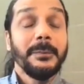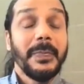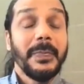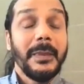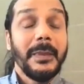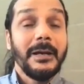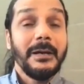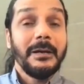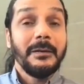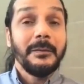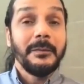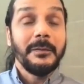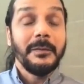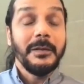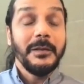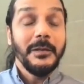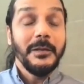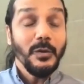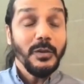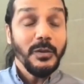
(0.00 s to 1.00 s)

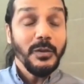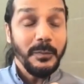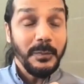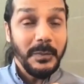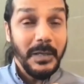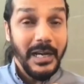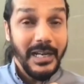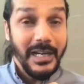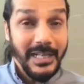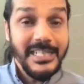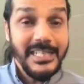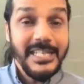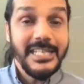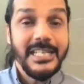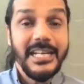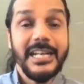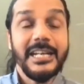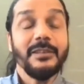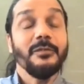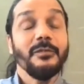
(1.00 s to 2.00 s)
the current
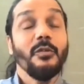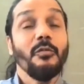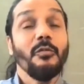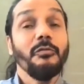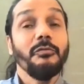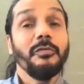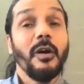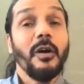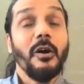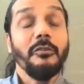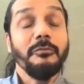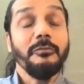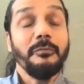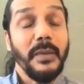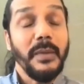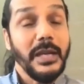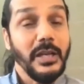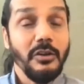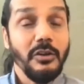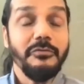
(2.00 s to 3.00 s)
state of
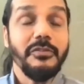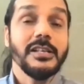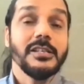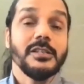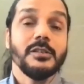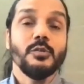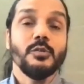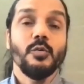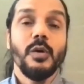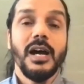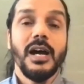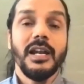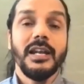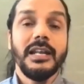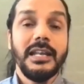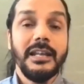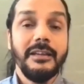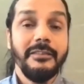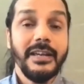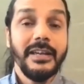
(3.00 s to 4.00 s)
many of us who are
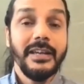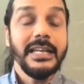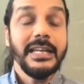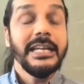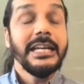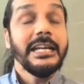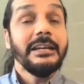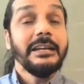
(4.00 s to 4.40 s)
living